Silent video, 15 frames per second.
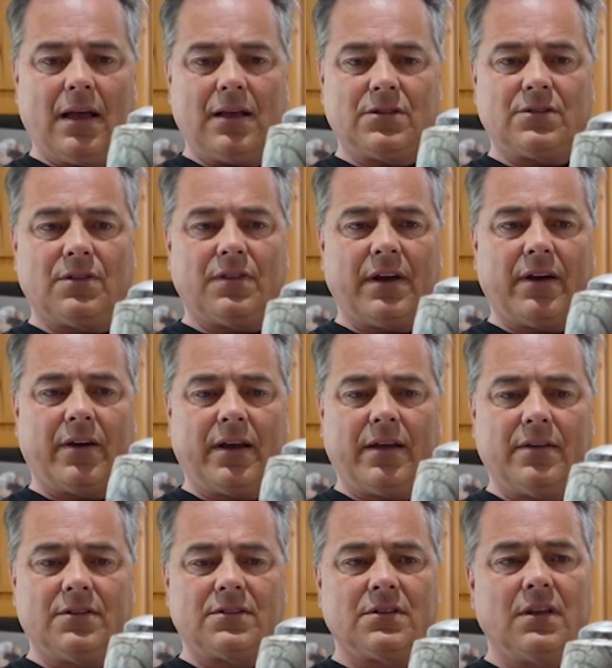So there it
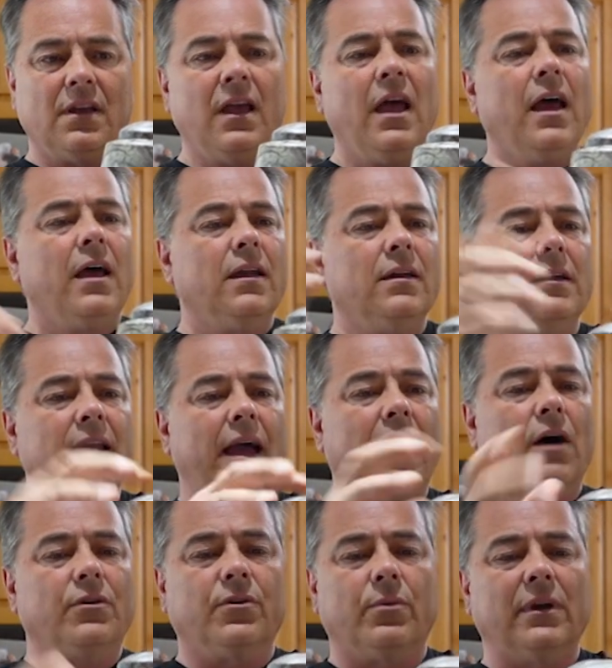is.
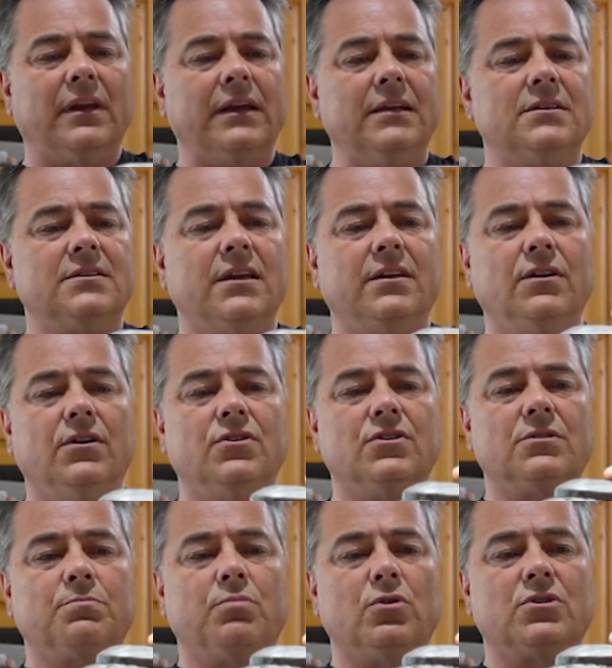Now to release it, you
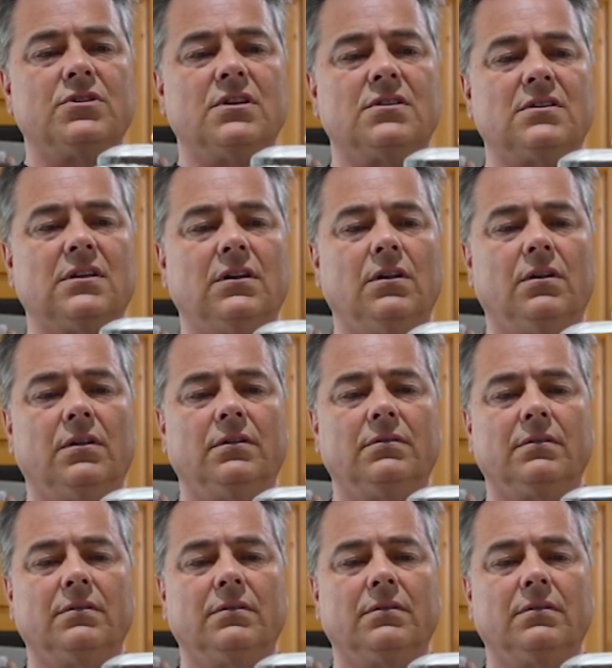just push this little